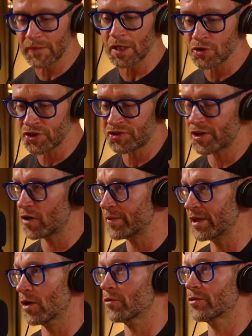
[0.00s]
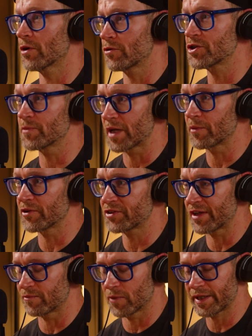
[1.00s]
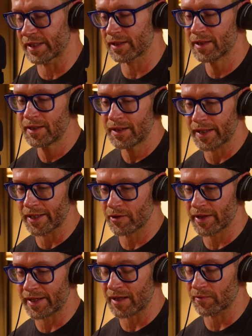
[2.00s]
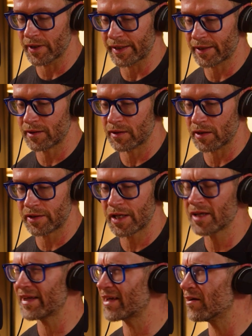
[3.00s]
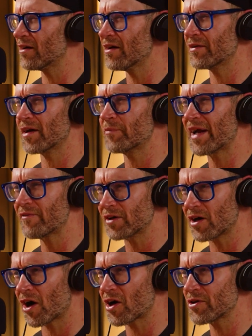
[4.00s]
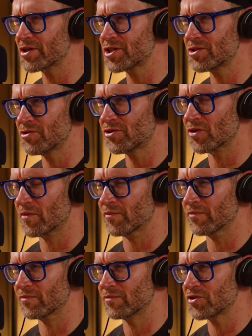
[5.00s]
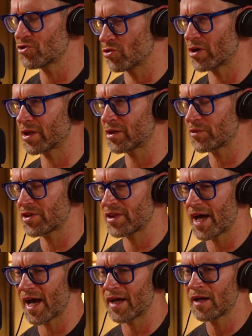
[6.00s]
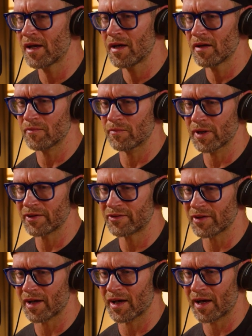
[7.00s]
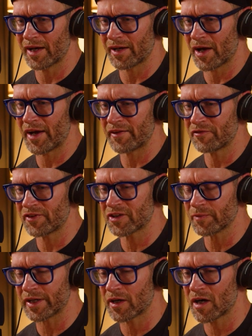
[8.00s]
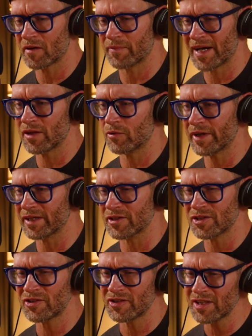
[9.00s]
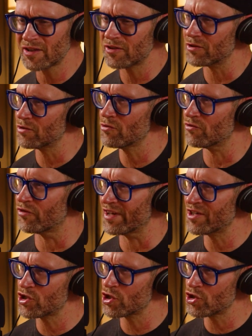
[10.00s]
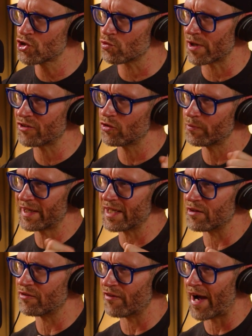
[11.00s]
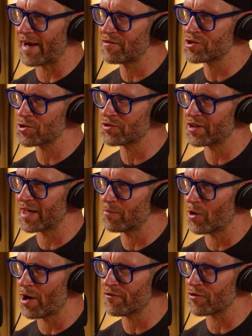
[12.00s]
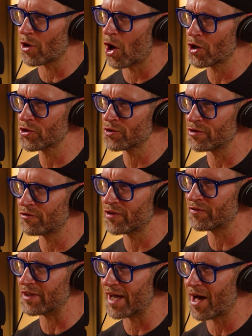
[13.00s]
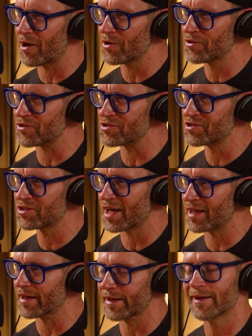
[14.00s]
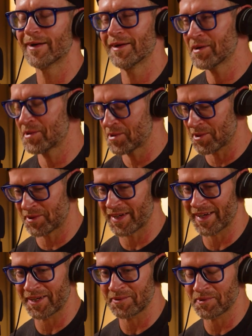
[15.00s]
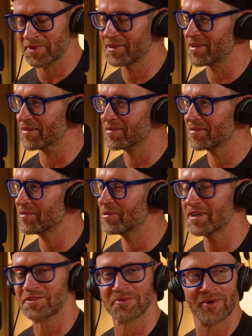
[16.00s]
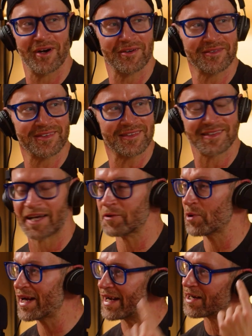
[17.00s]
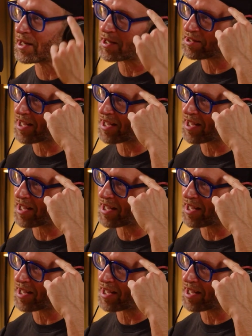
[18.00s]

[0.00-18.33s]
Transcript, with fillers: she's telling me, you know, you, should be able to save money. And here I am, like, yeah, like, uh, I'm having car issues, so I'm struggling with that. But uh, I, I fixed my car. By the way, did you see this new vintage WrestleMania 5 shirt that I bought for $150? And she's kind of like, okay, what the, what is wrong with this guy? Right. And it, uh,